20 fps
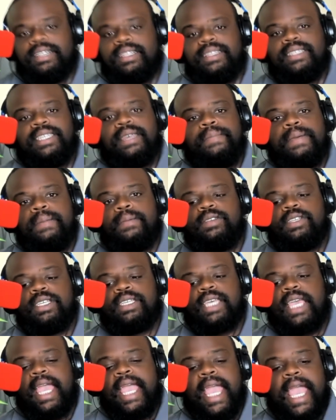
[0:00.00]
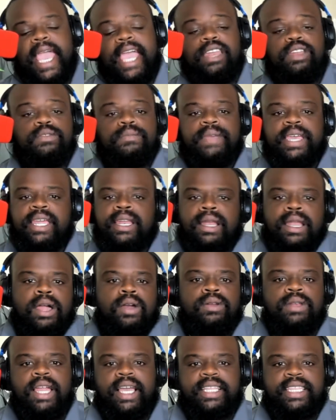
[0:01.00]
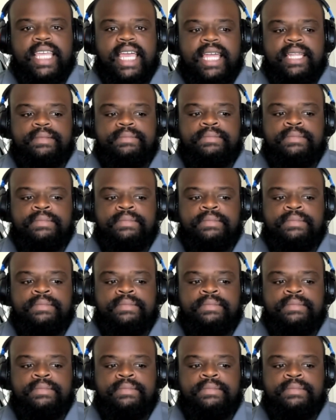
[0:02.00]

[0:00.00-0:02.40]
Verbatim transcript: some people just can't handle being alone like that.